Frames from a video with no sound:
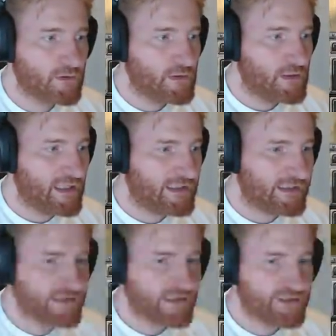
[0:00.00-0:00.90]
I
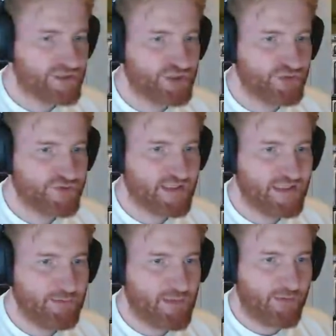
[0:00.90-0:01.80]
guess I can just use the
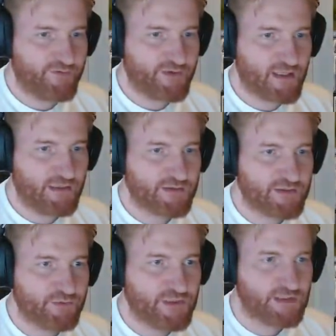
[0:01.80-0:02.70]
EMAM for that. There's
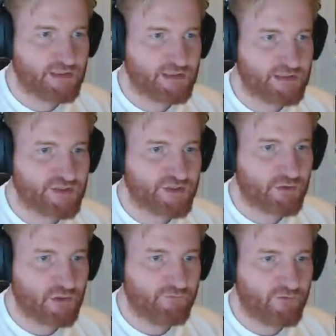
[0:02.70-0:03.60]
no need to get the
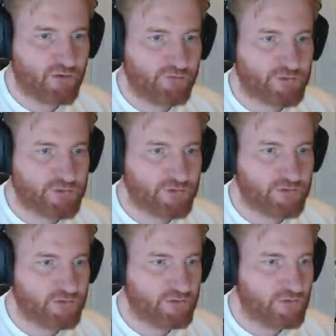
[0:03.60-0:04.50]
Stork involved.
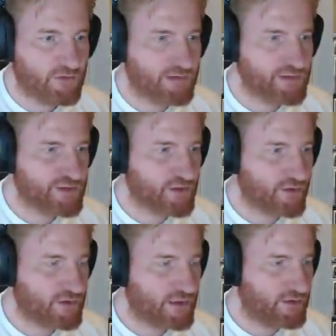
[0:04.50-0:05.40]
Get the
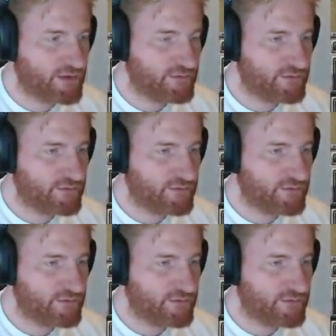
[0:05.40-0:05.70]
Stork down here.